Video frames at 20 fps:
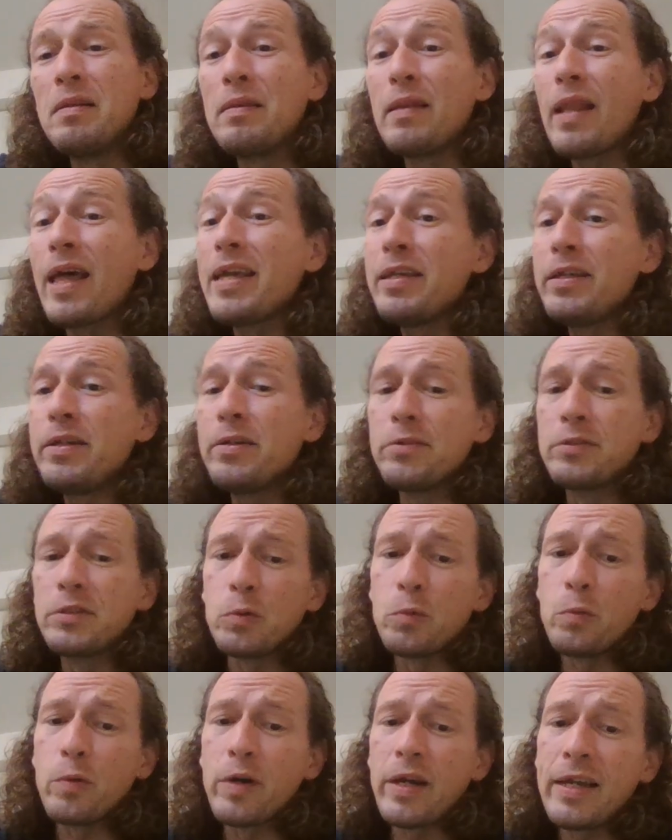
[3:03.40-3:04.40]
light years
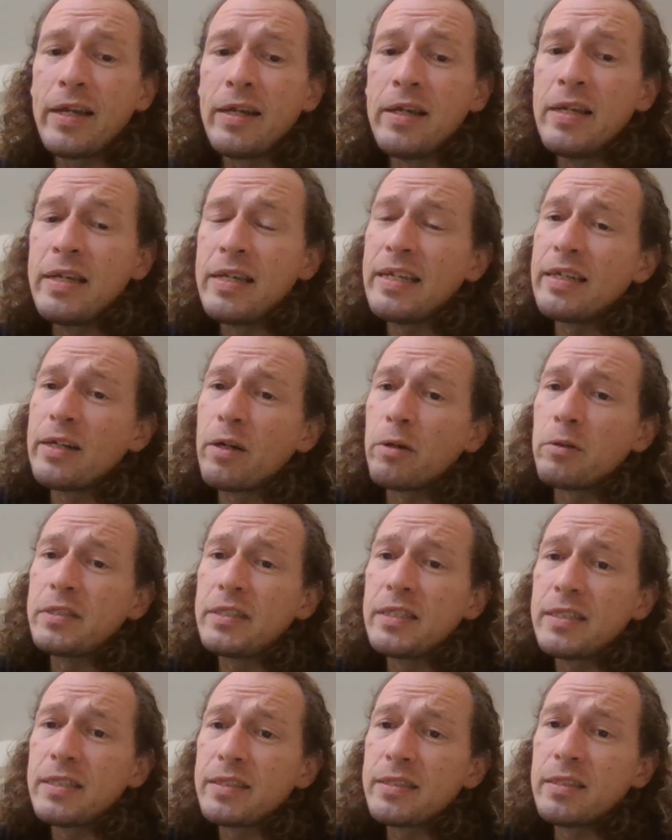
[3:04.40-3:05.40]
away in our
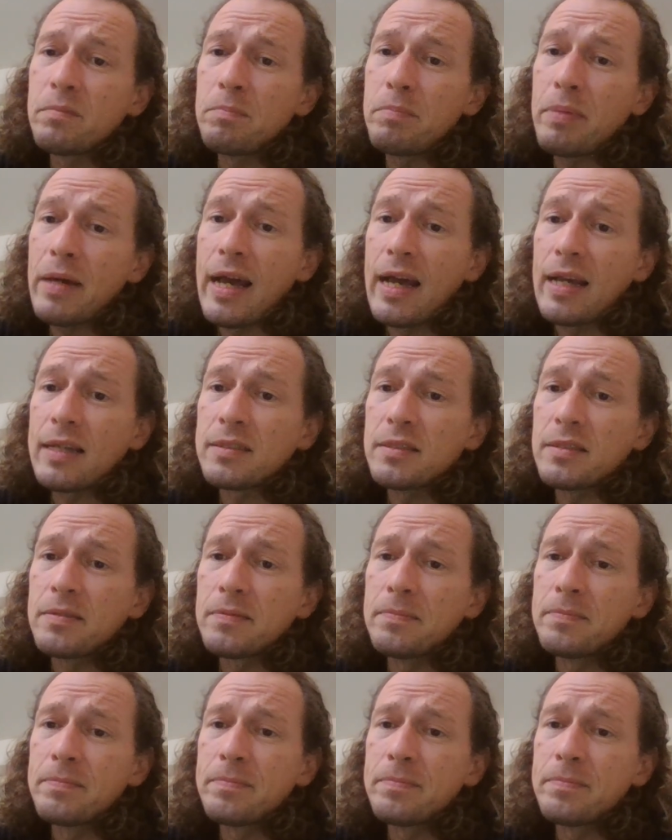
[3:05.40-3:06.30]
distant past.